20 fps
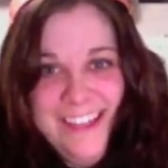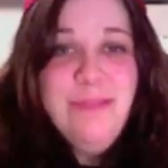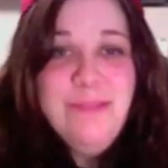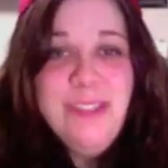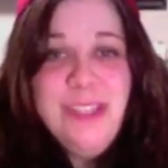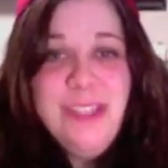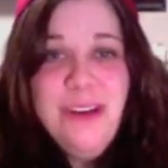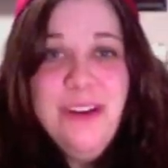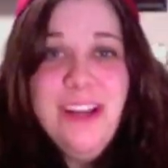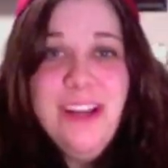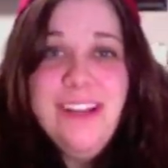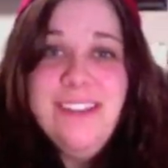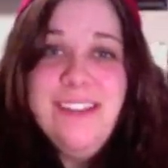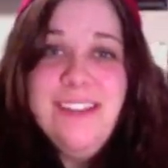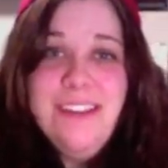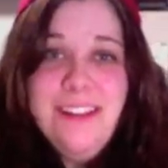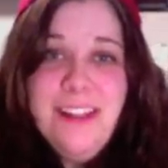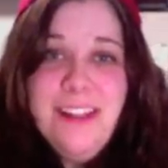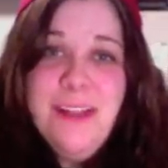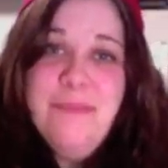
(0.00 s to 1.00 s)
So here's a
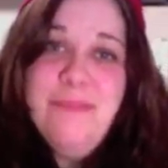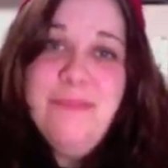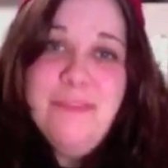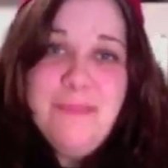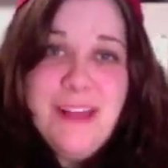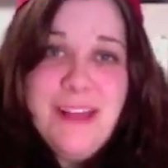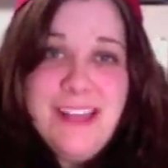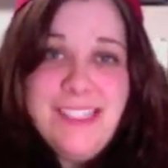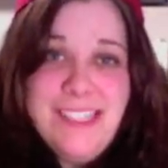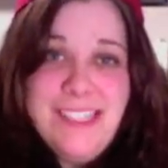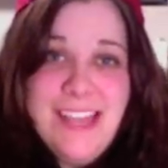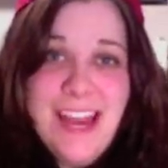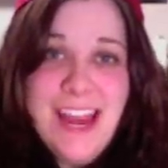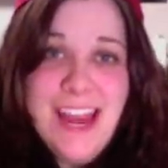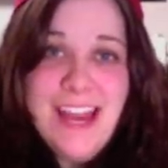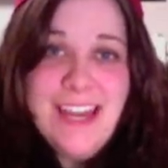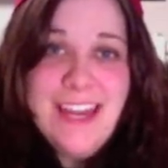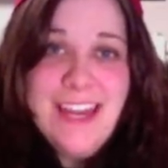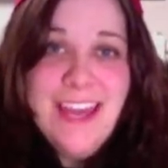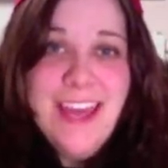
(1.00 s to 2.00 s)
little clip from last
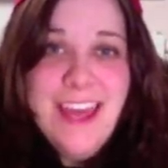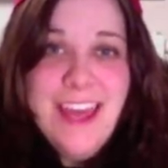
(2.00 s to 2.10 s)
night,